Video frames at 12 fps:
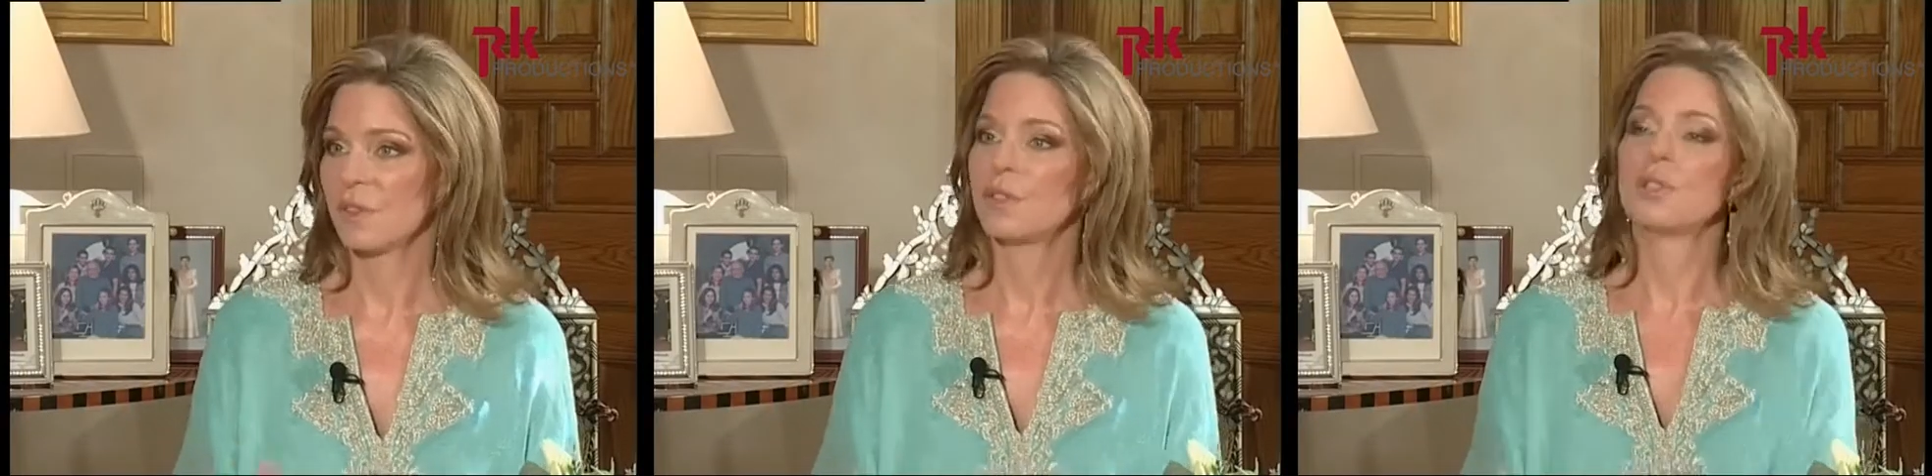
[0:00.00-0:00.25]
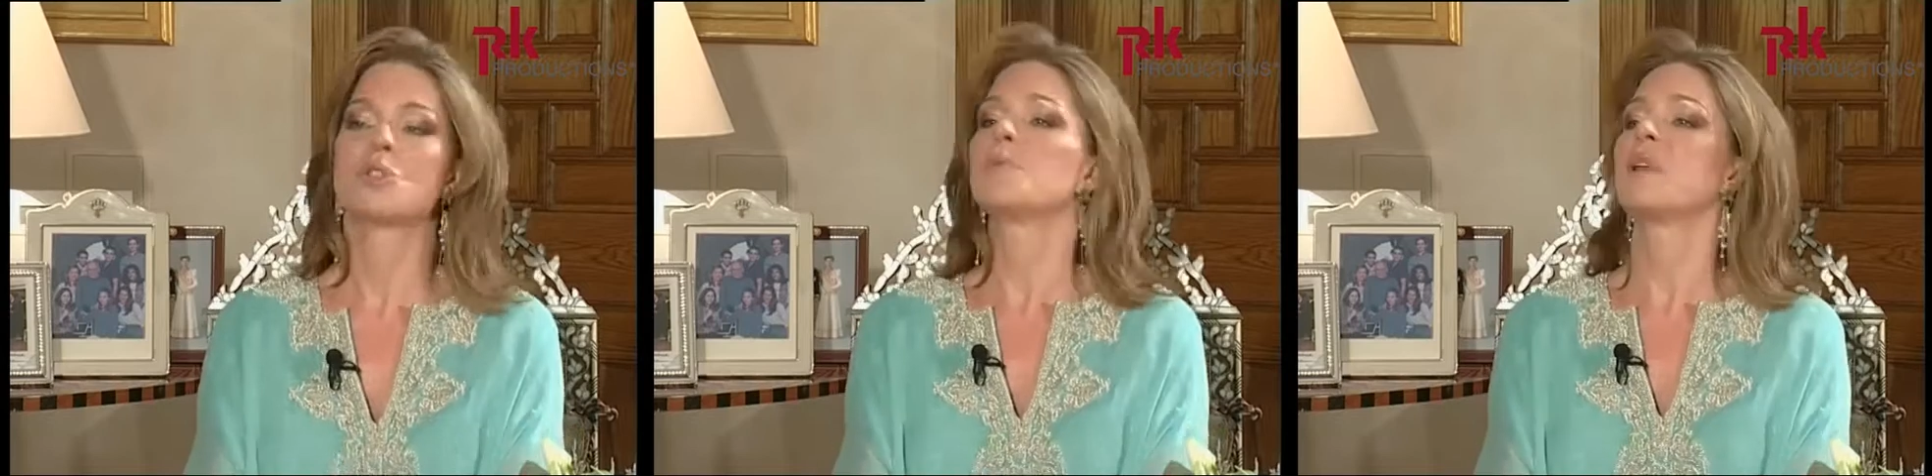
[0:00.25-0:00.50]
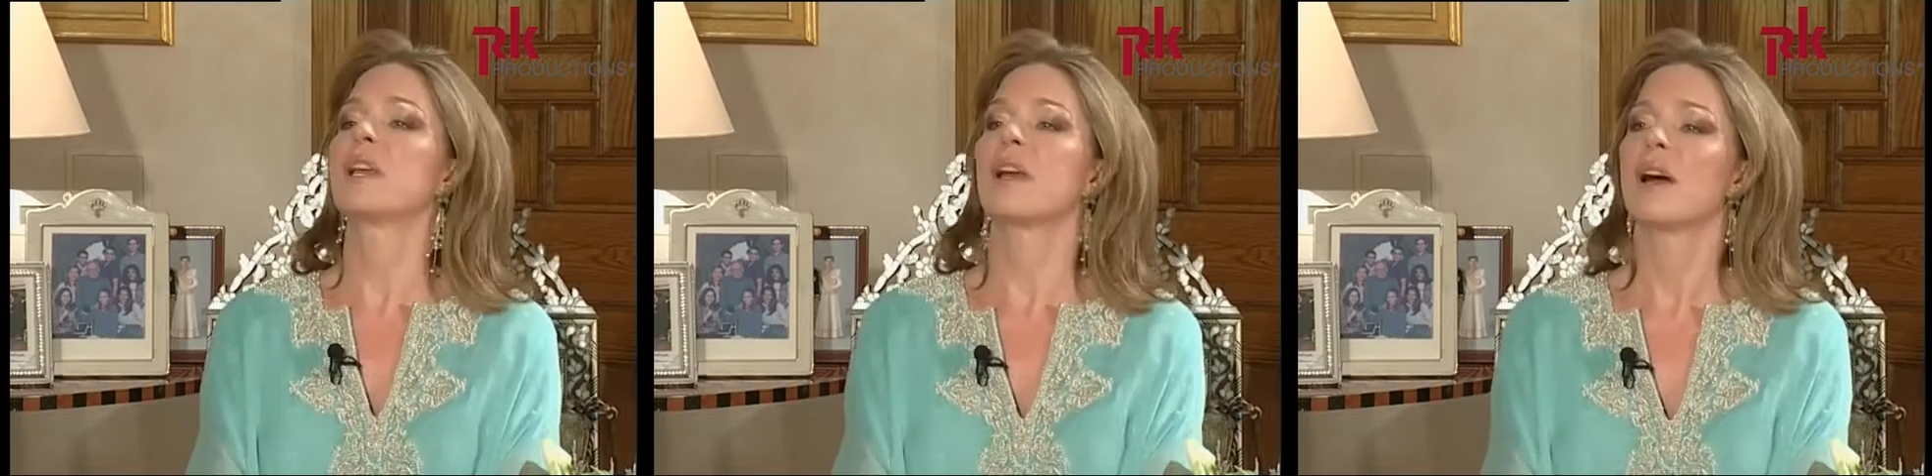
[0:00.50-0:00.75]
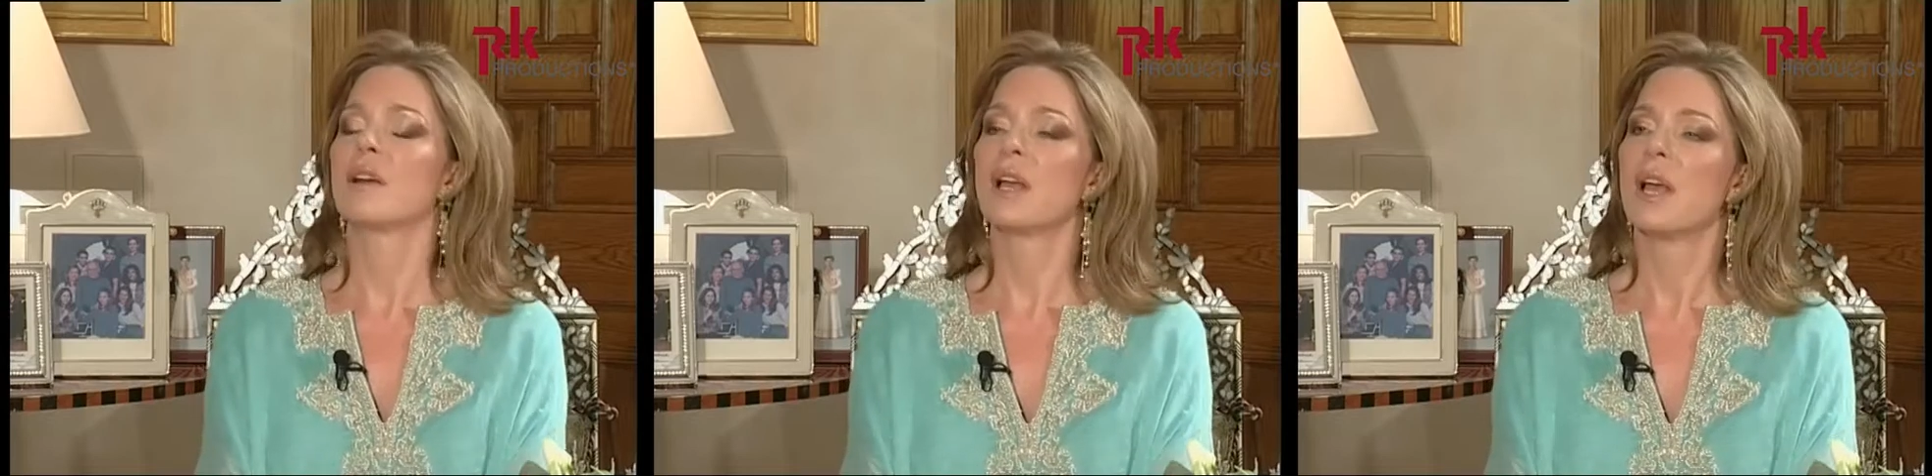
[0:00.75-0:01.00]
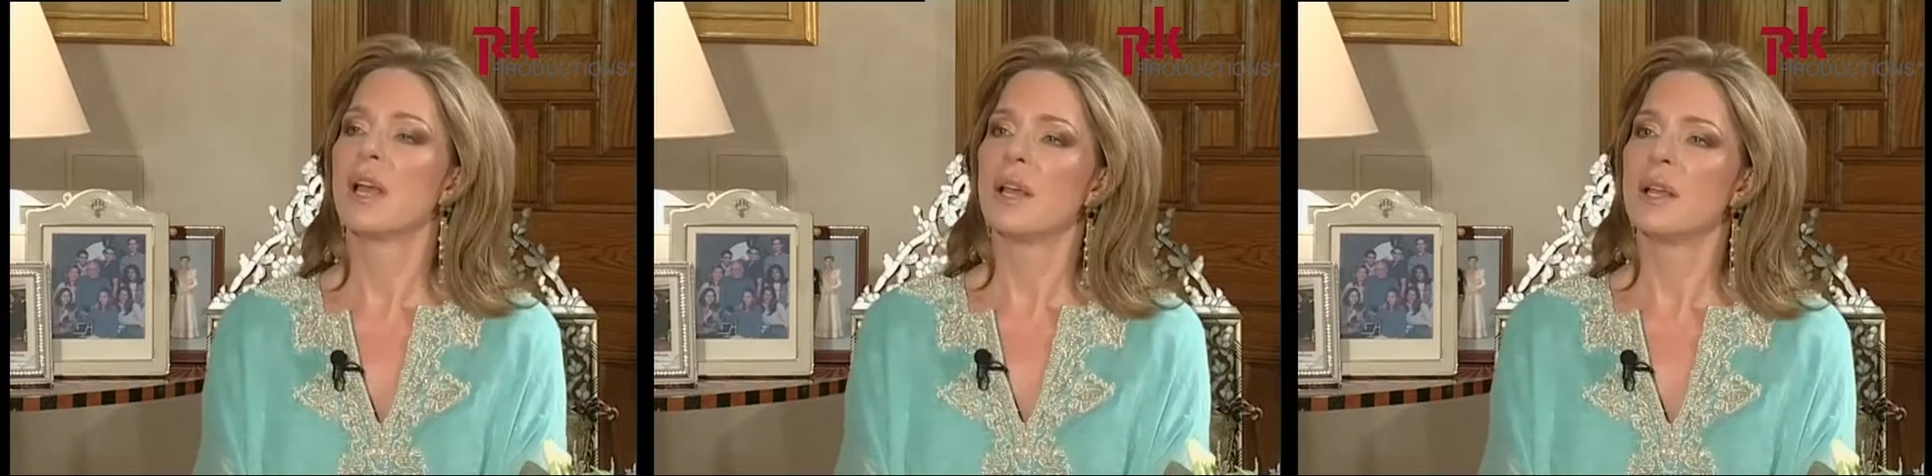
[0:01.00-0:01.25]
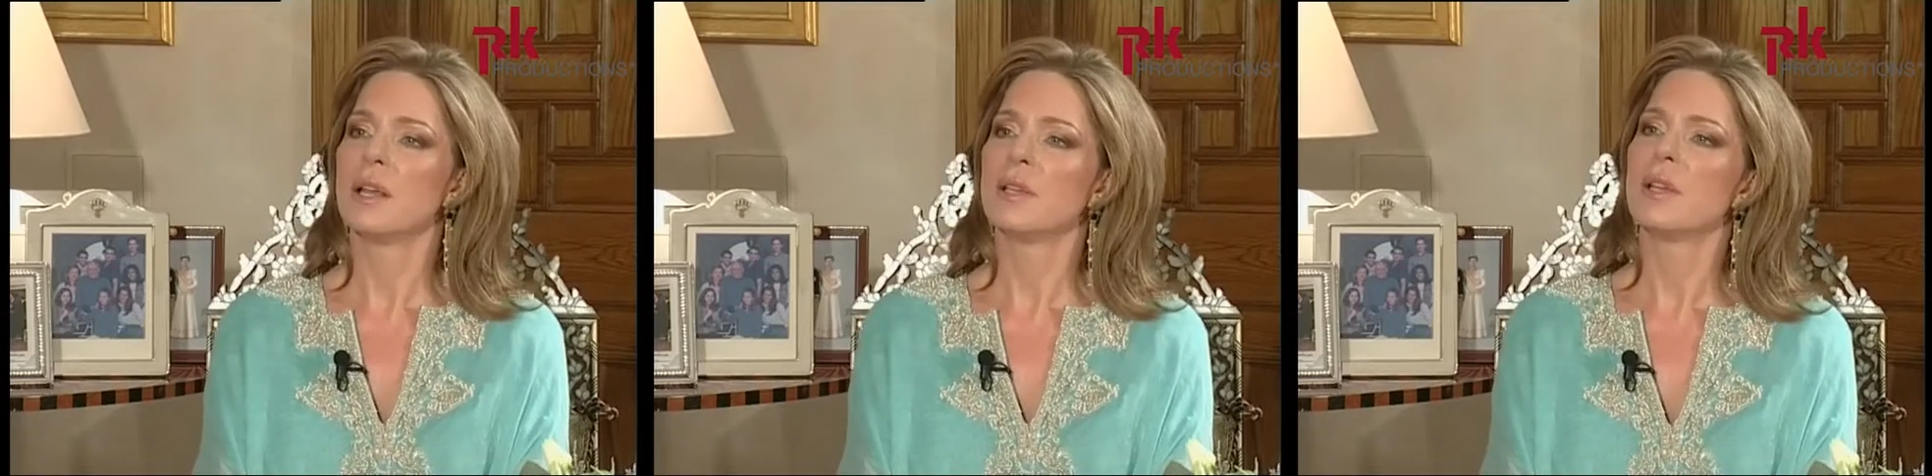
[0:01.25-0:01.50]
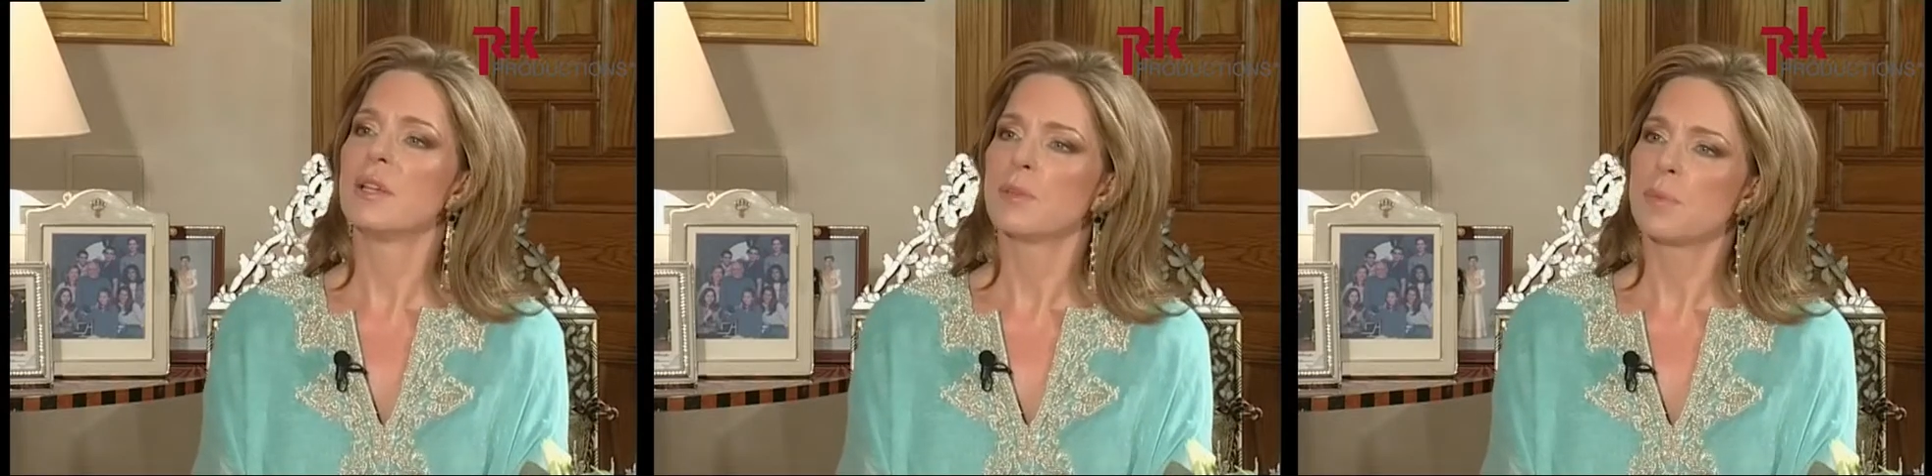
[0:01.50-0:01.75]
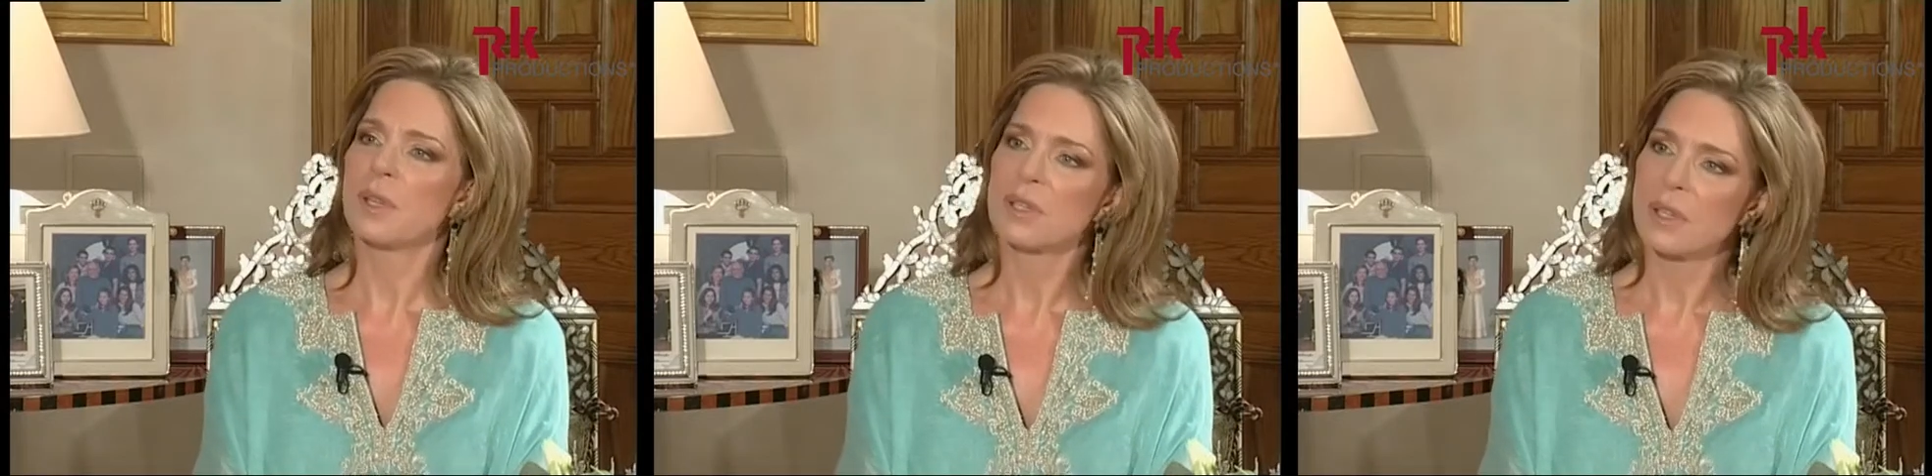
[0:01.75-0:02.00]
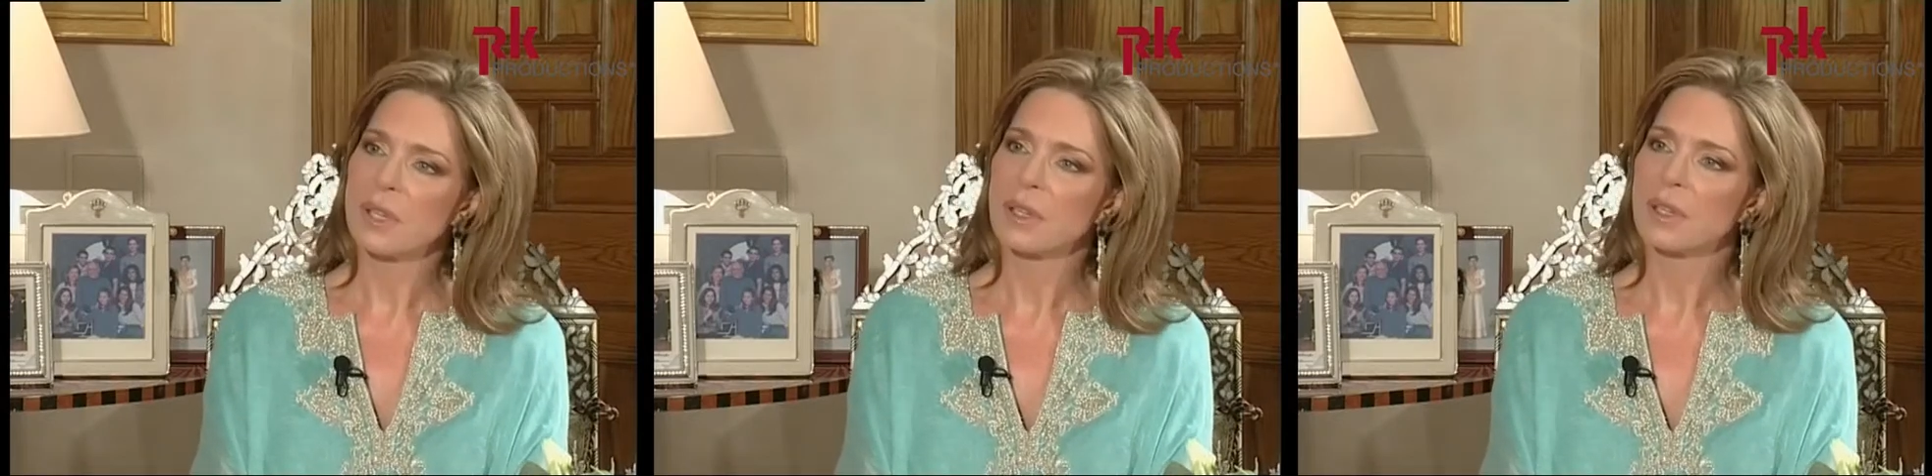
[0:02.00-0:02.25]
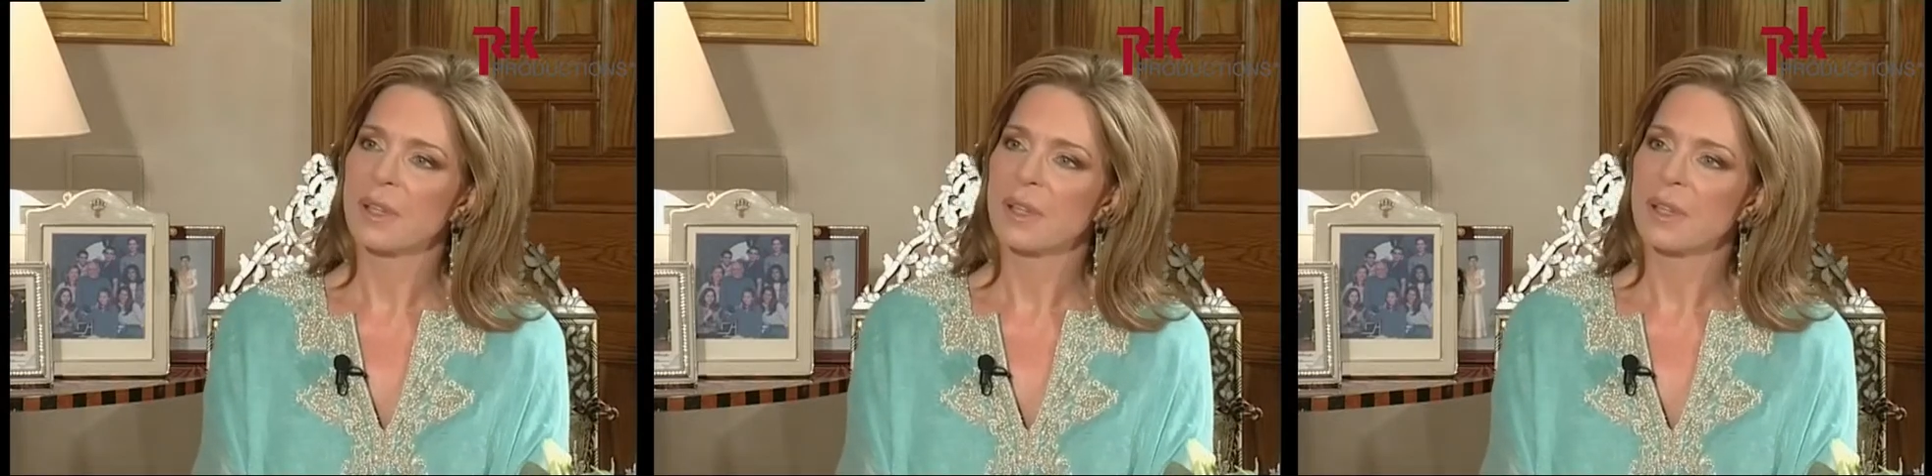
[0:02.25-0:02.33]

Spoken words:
to speak out, is missing.